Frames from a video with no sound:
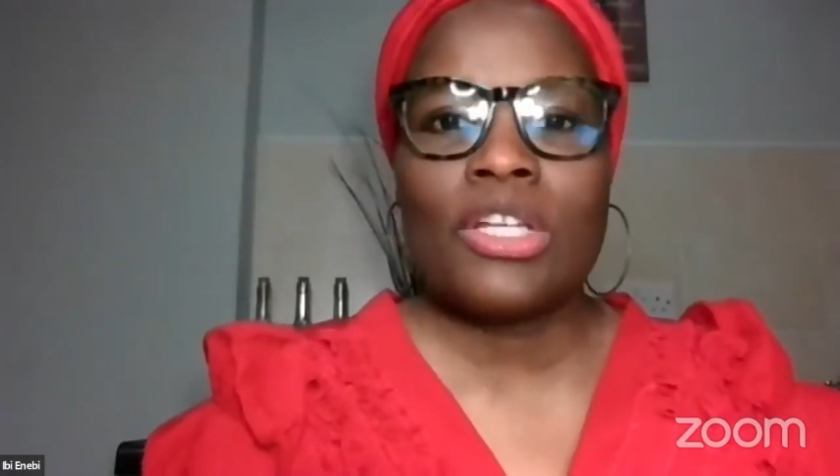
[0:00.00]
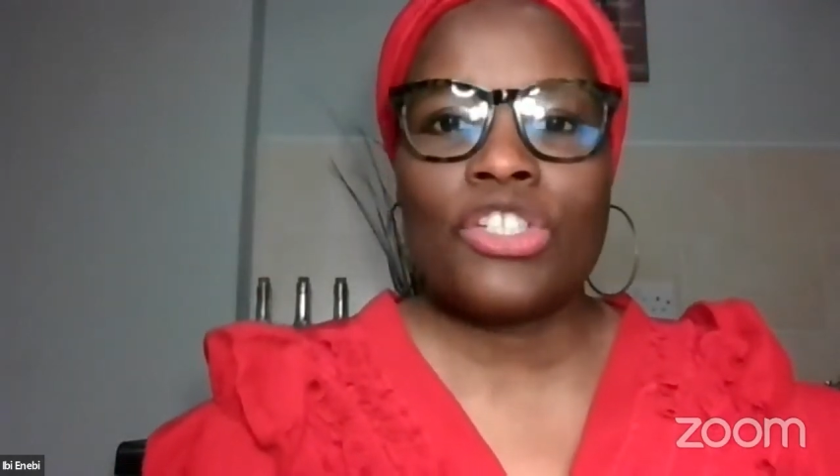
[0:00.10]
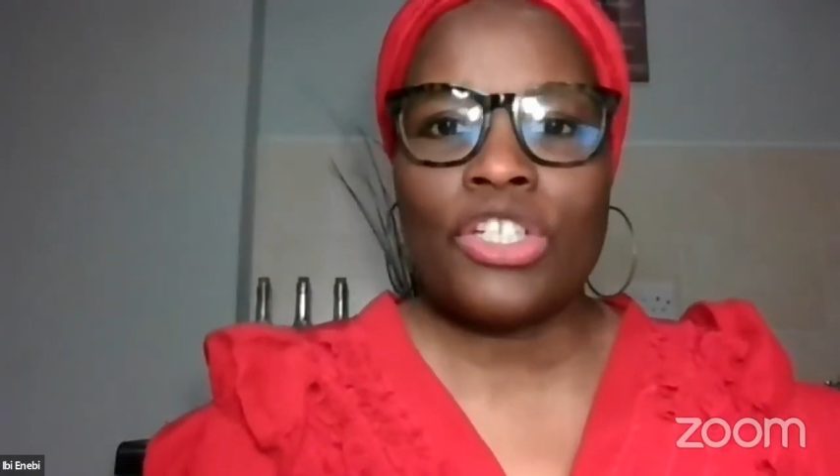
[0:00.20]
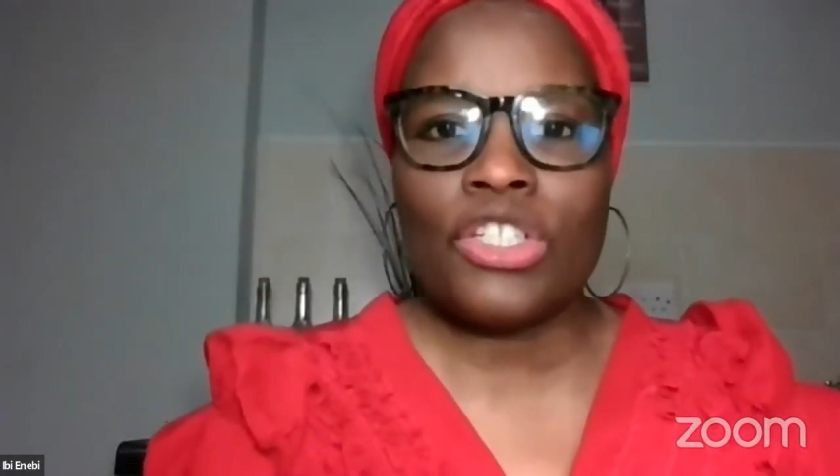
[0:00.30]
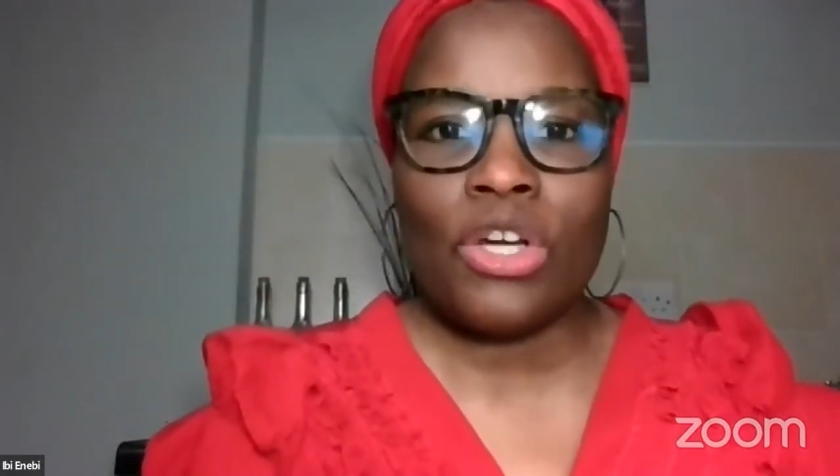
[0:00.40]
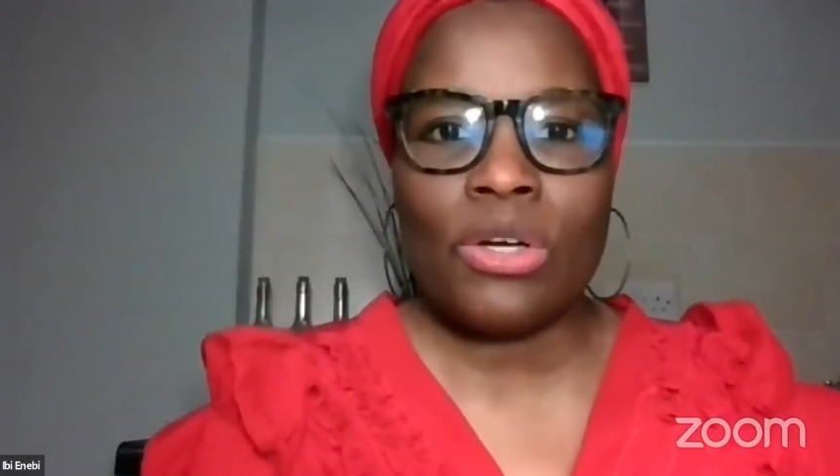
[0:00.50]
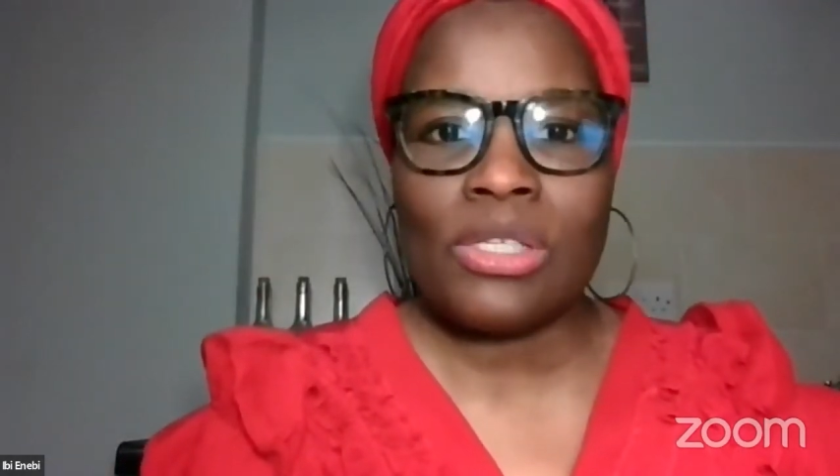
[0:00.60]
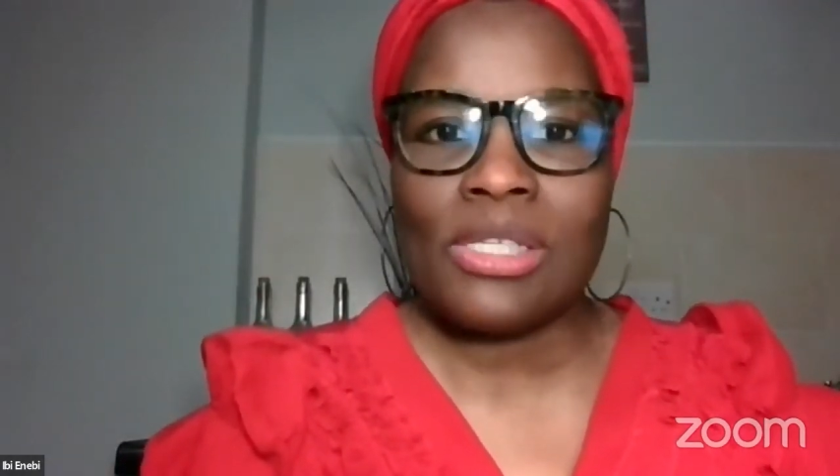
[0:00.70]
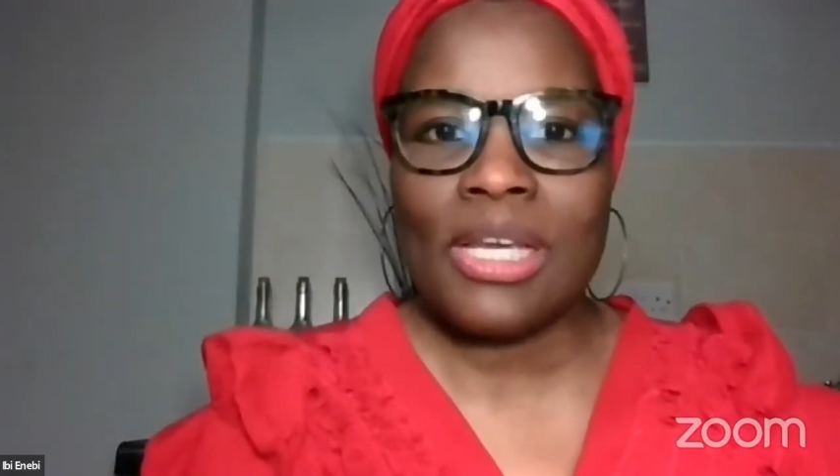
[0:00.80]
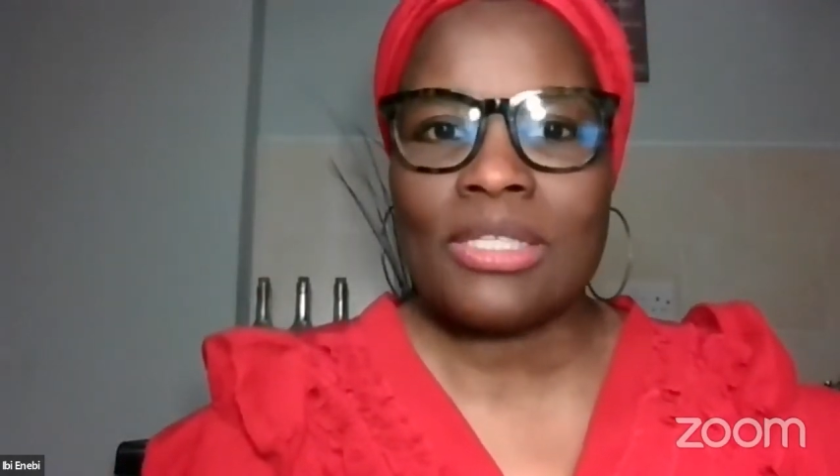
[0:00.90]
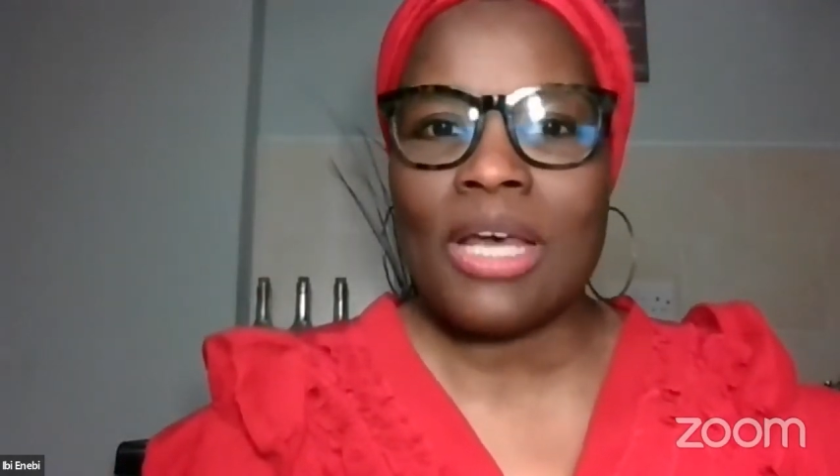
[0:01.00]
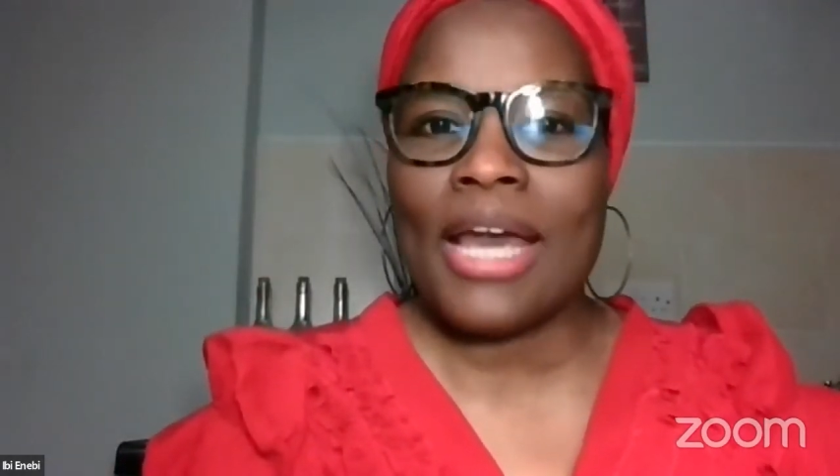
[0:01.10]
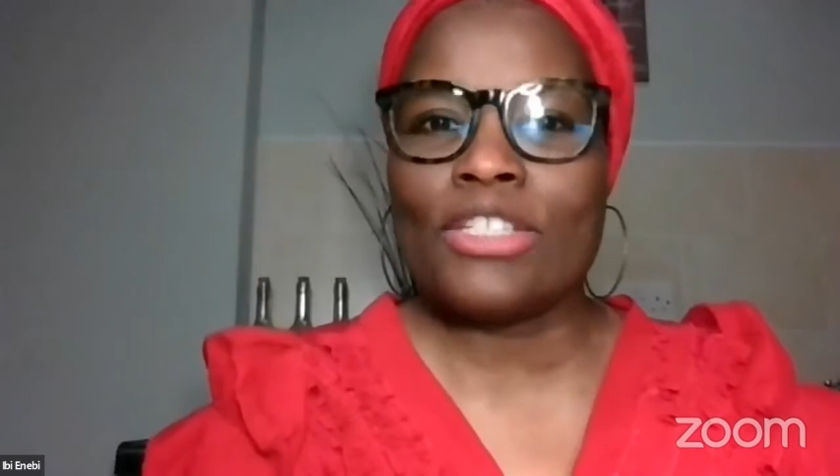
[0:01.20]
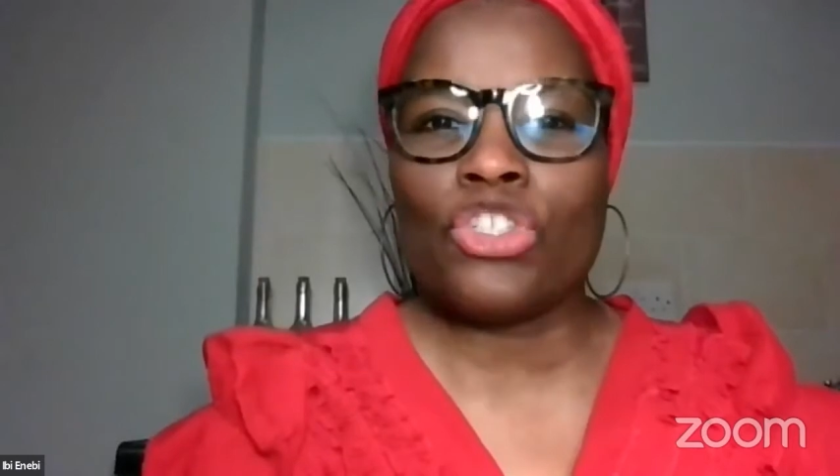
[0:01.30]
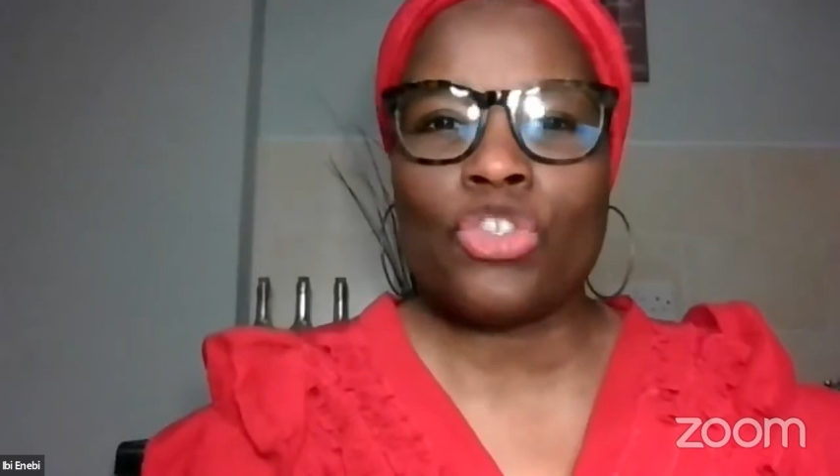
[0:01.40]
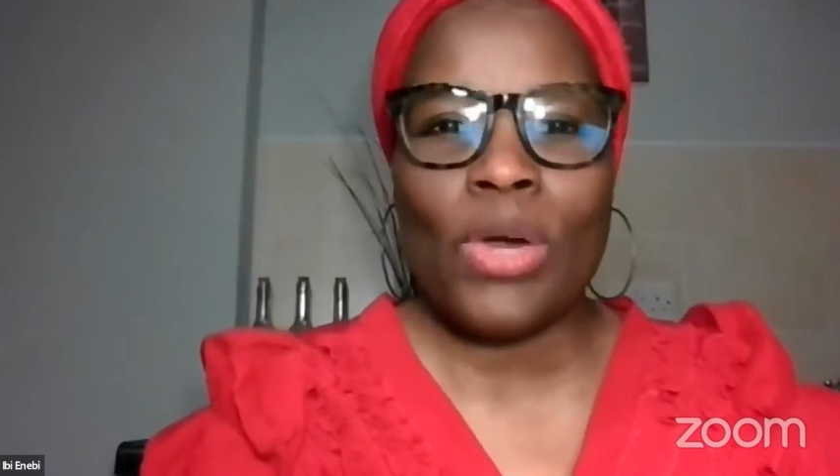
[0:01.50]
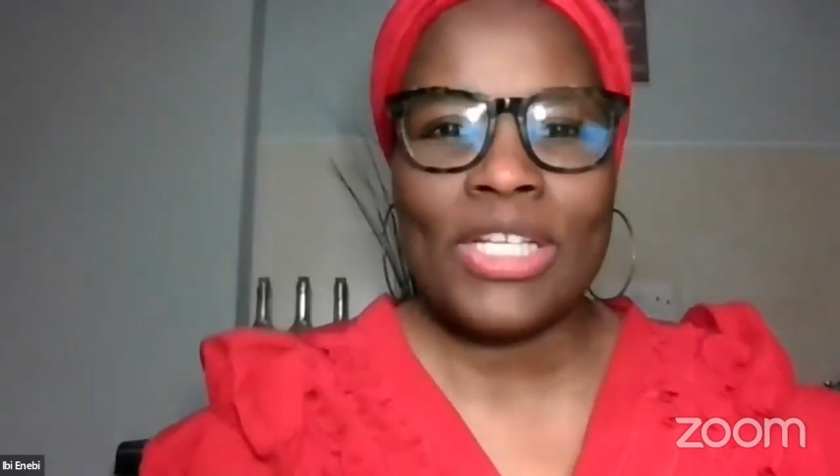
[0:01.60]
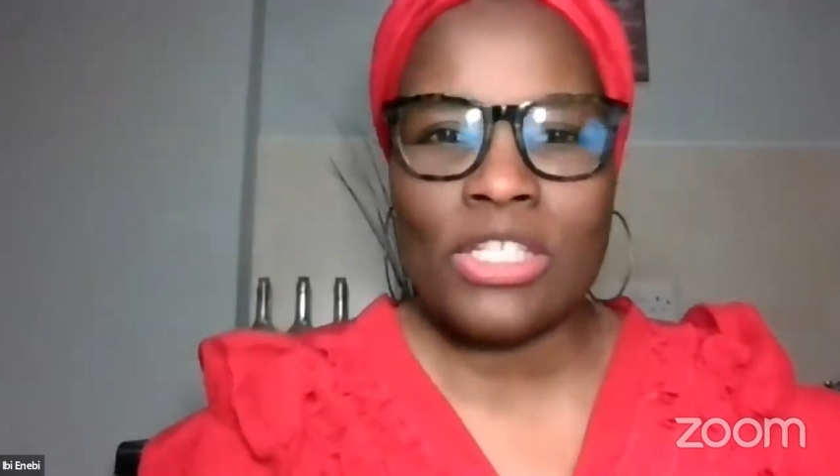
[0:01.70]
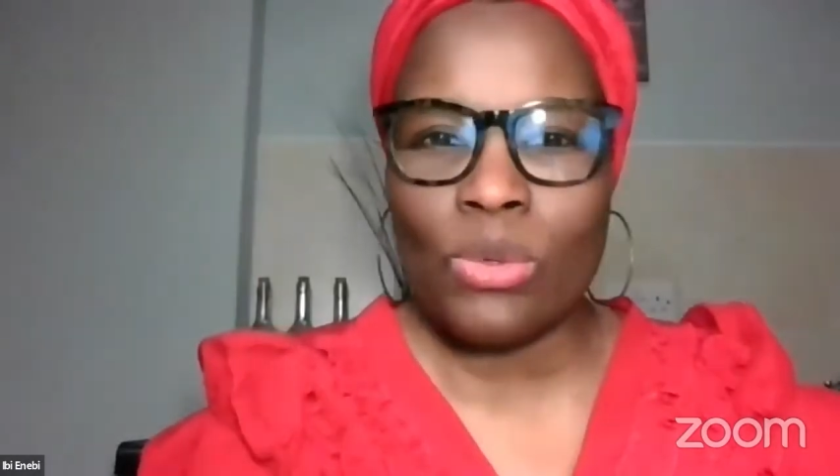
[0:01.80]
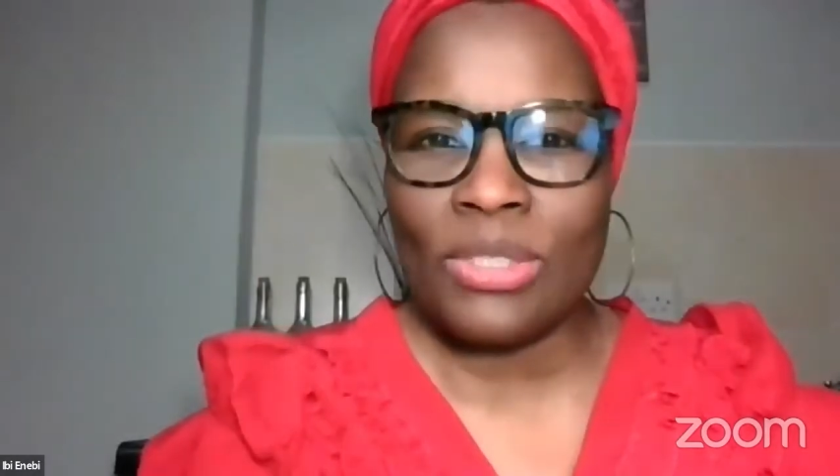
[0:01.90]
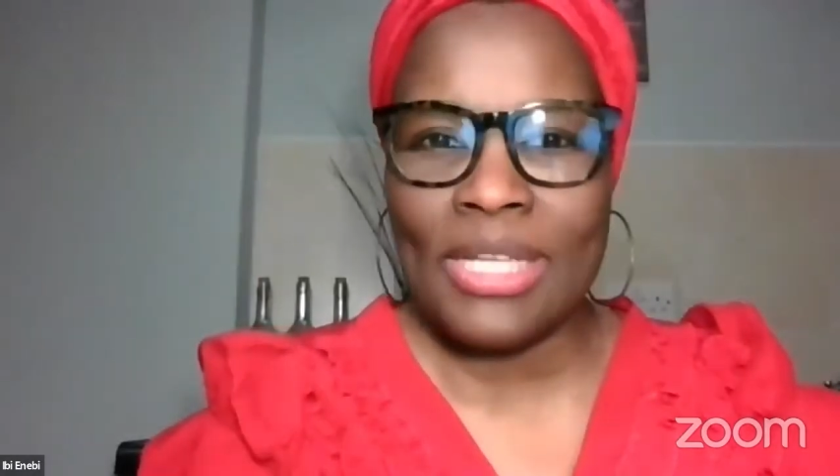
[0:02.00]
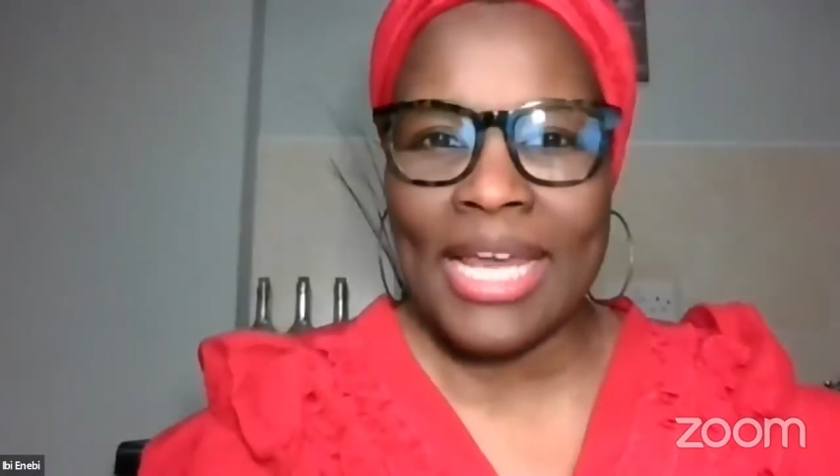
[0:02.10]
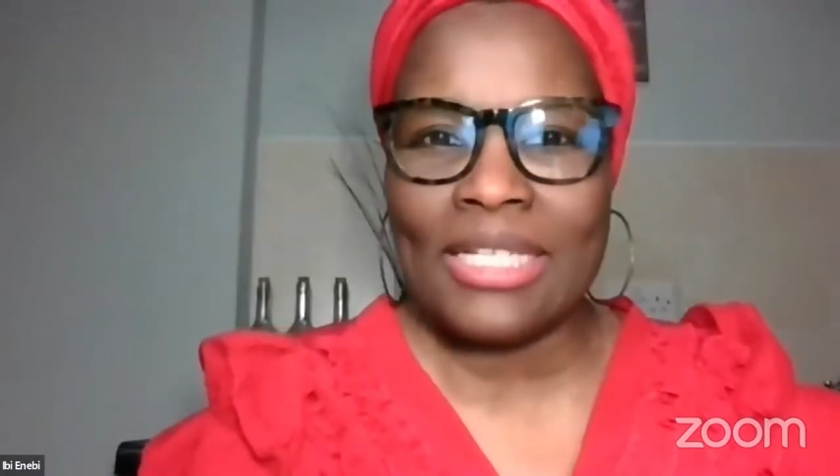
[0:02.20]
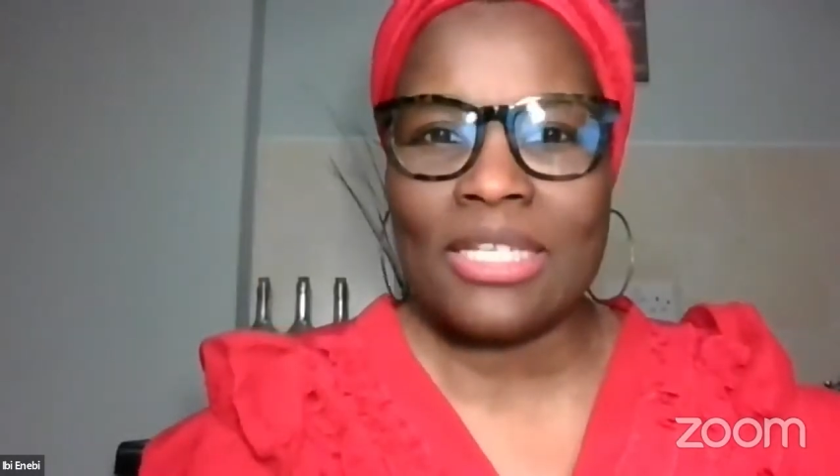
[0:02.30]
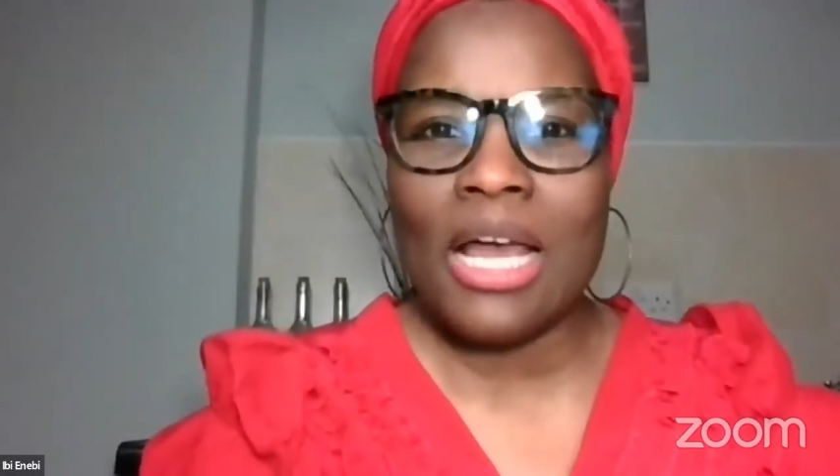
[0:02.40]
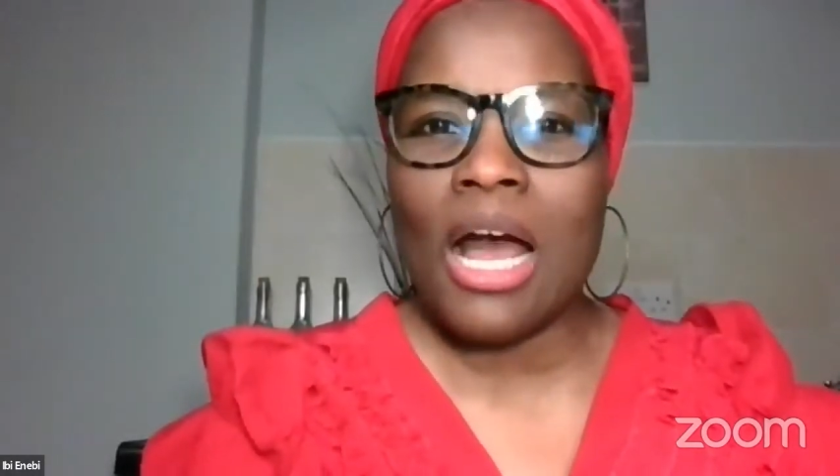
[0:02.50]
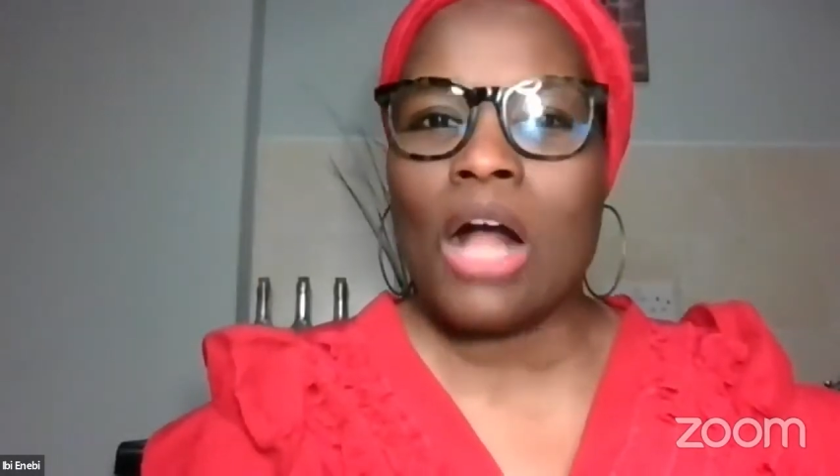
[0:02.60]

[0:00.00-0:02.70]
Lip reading: Chidiogo says, I joined so late.